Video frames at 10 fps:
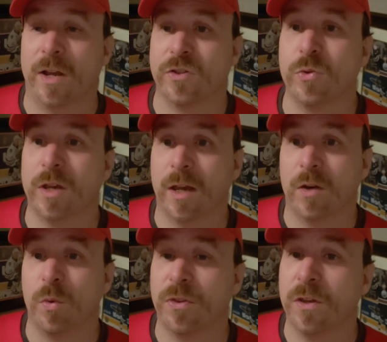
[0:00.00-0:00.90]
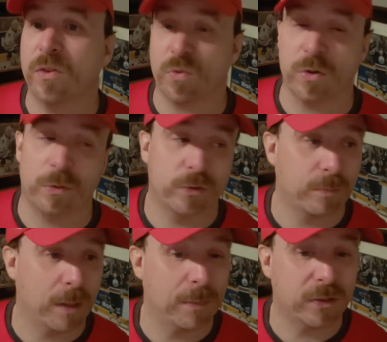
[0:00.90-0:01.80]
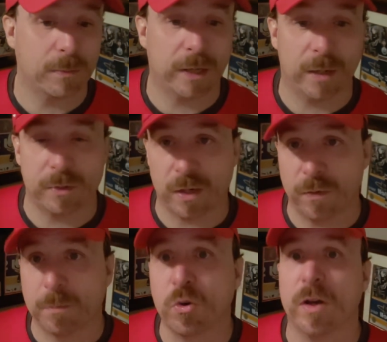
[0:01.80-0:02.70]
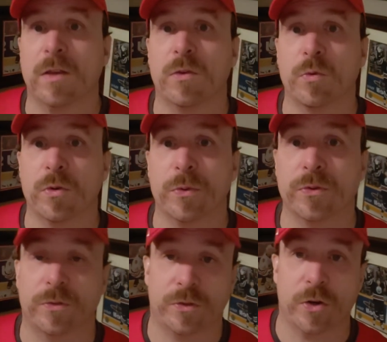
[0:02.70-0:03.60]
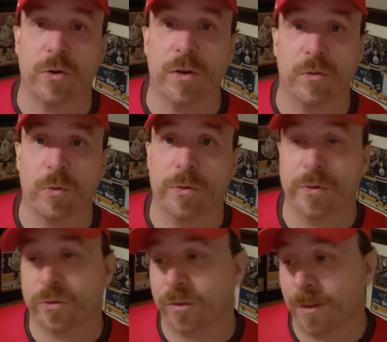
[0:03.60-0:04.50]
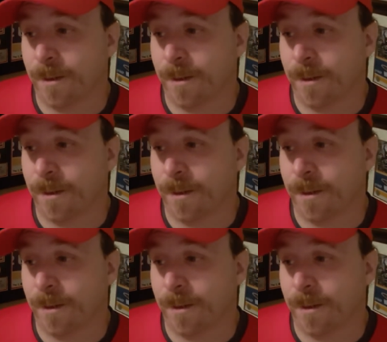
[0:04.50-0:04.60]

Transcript: as you can within the rules, maybe sometimes even breaking the rules, skirting the rules,